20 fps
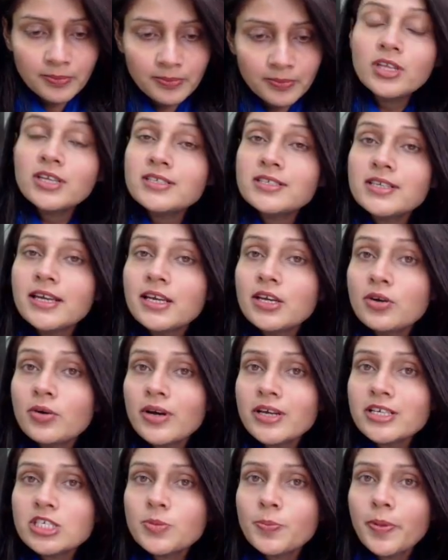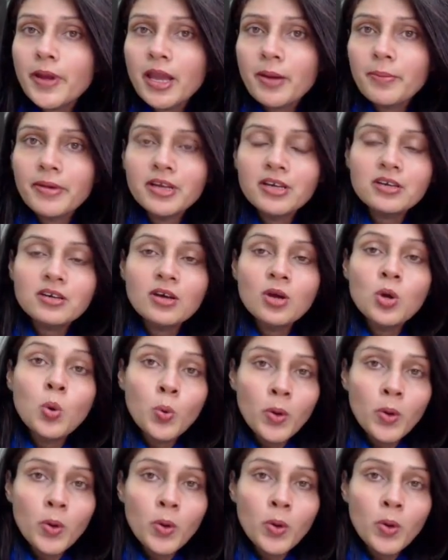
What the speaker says: So this interest payment